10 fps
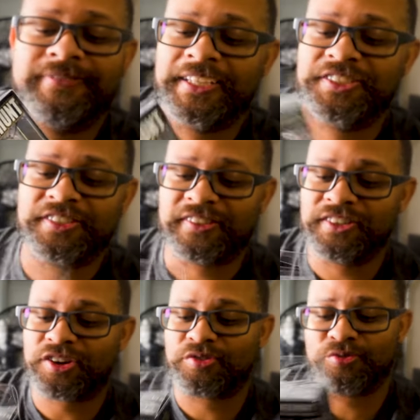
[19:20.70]
they just
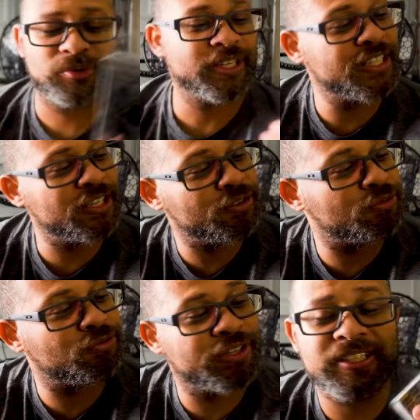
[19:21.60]
look really,
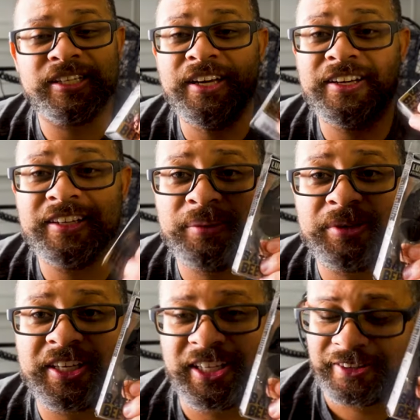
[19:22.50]
really gimmicky.